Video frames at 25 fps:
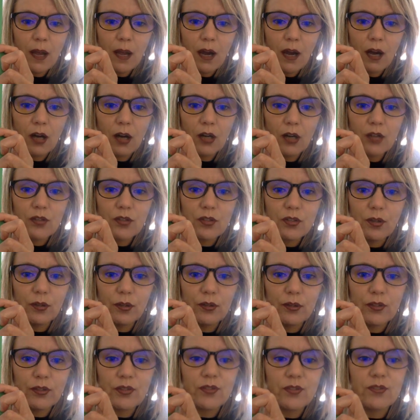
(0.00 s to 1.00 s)
Our
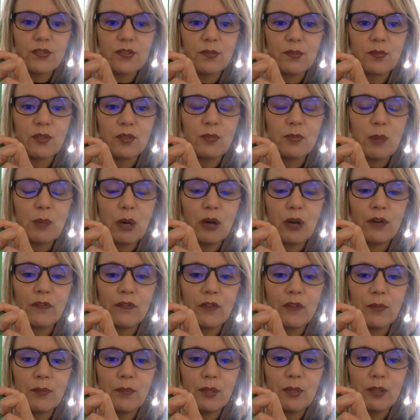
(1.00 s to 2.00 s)
solar system is part of
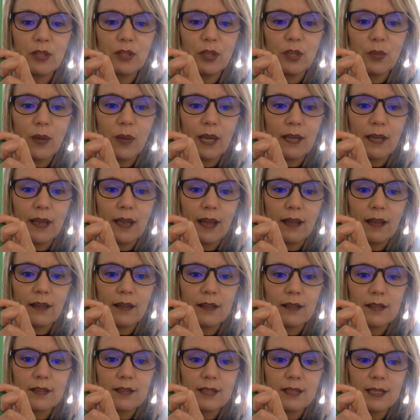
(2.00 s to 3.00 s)
the Milky Way
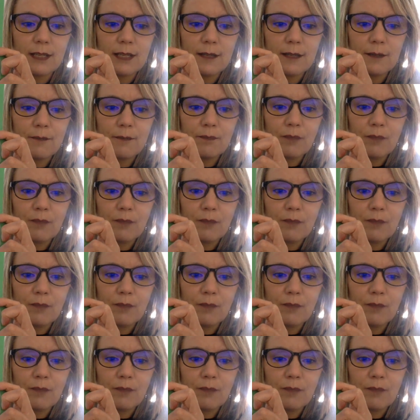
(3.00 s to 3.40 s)
galaxy.